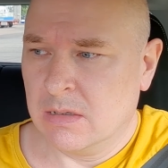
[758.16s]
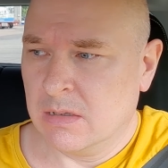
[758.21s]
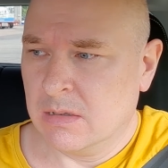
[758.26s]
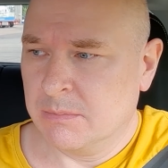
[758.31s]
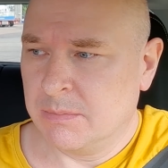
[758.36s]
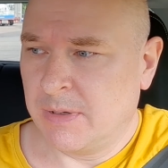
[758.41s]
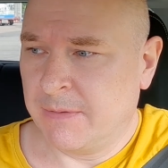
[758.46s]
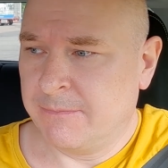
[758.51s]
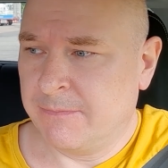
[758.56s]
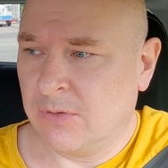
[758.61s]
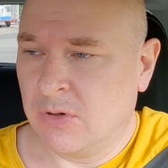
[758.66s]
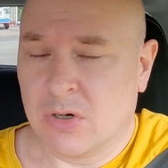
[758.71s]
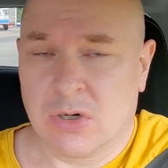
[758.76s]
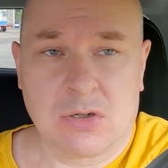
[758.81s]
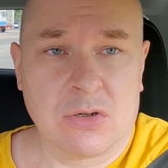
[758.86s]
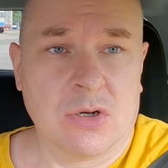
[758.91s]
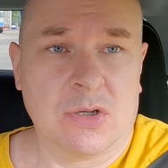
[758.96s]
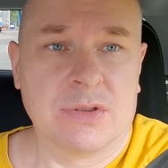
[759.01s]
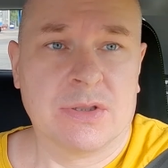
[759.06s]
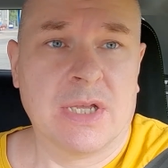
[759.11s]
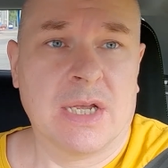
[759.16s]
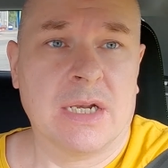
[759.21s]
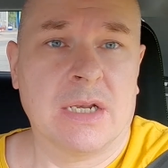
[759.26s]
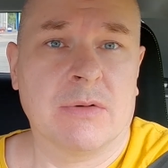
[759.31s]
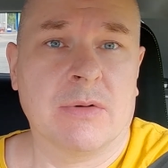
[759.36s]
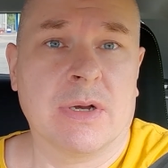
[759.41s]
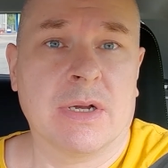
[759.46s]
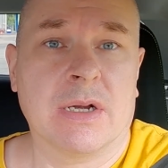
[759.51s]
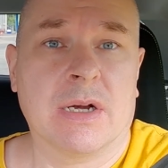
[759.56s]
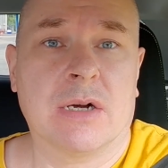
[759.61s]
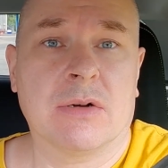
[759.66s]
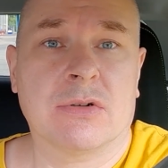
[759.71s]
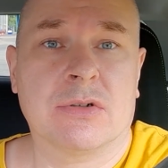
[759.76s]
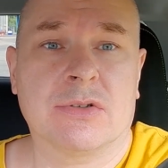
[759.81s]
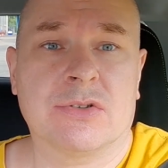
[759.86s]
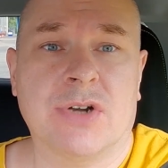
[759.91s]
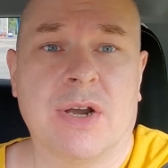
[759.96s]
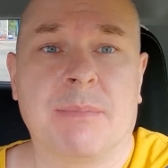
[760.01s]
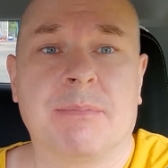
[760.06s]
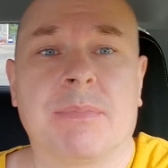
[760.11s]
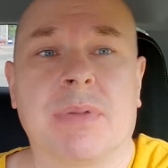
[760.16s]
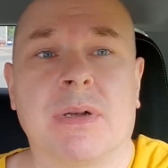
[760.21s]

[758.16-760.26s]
before continuing our trip.